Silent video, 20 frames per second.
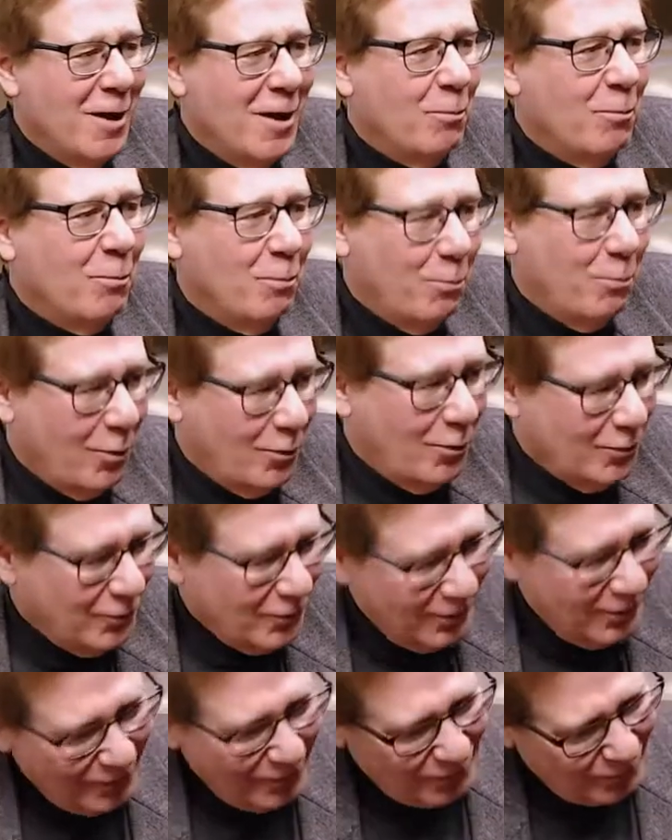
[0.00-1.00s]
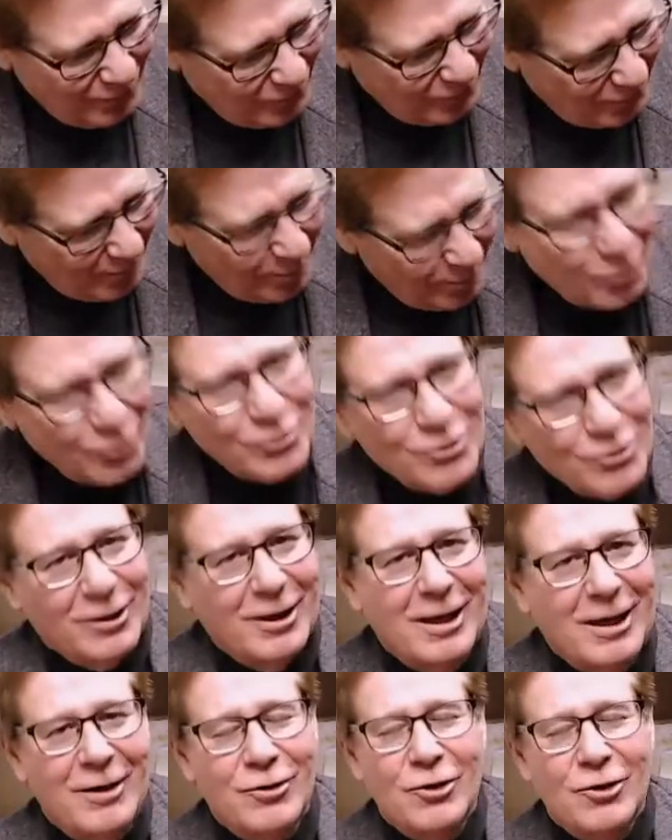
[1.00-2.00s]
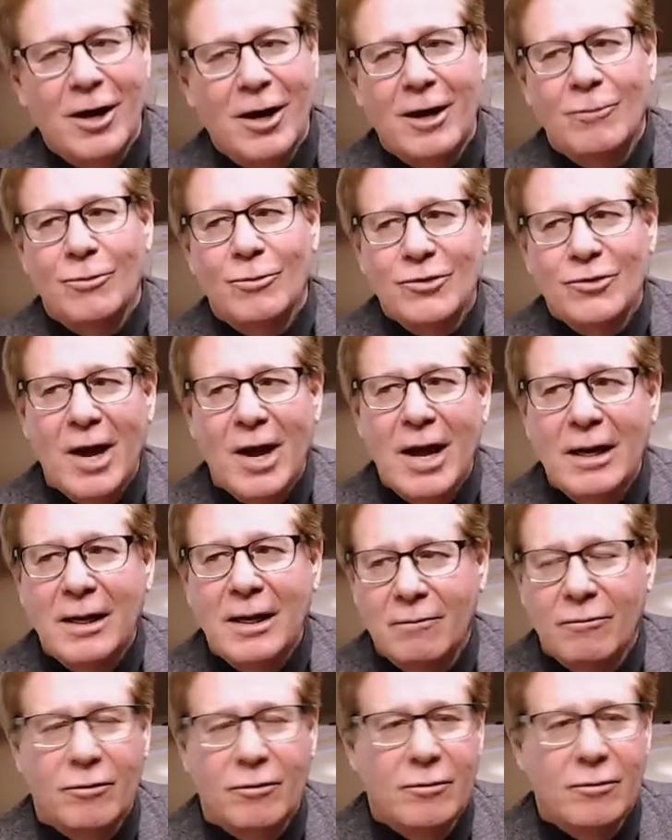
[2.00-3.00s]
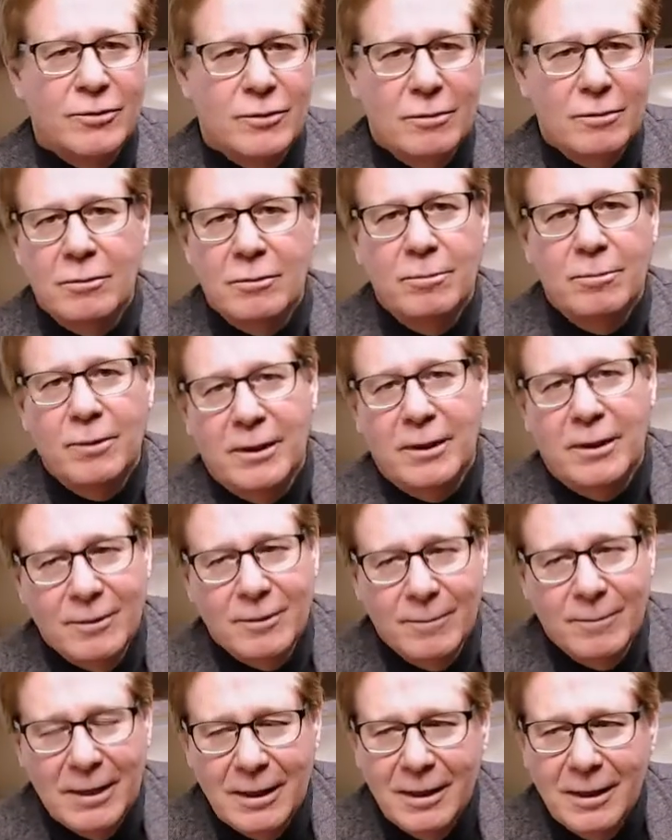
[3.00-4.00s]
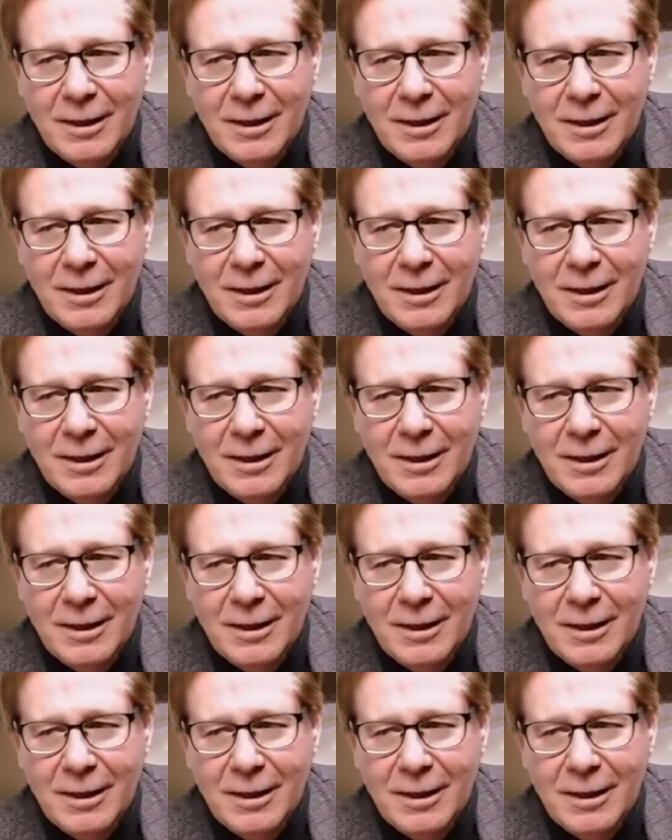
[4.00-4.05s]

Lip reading: They approach things emotionally, and John was hiding from his own duplex. I mean,